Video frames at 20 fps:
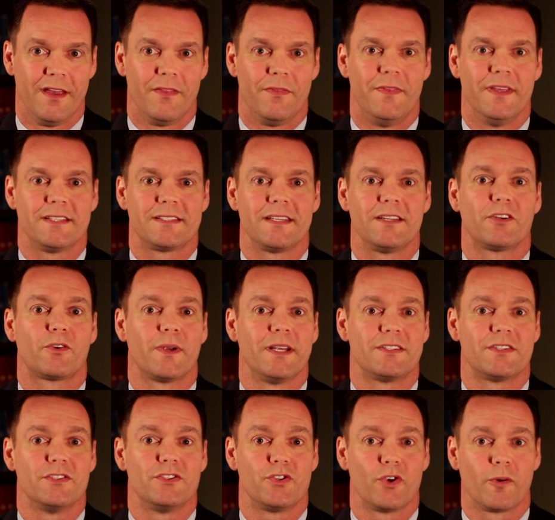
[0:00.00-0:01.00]
This
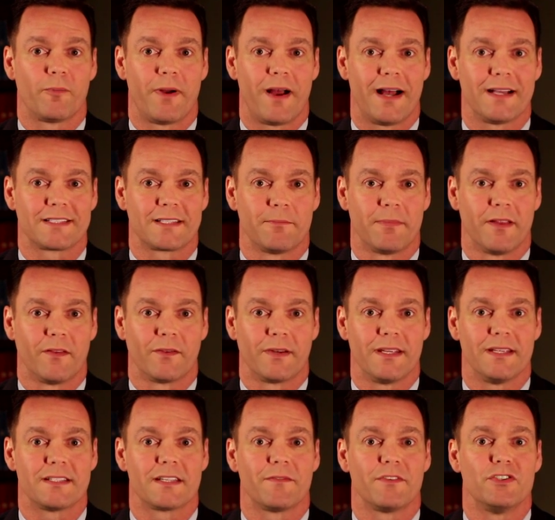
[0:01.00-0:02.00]
increases your
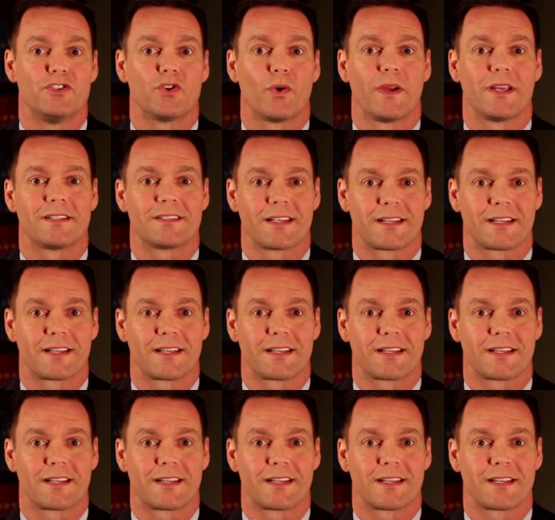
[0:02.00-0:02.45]
possibilities of enjoying